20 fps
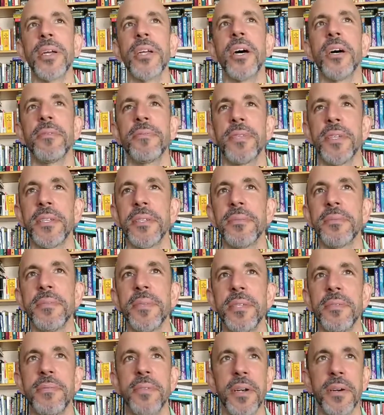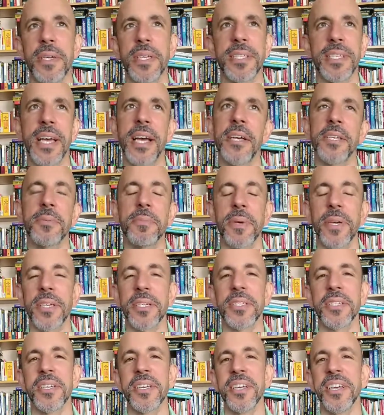often in various
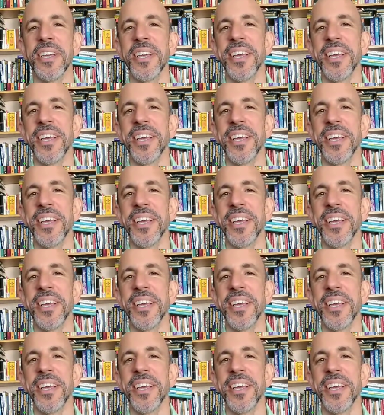aspects.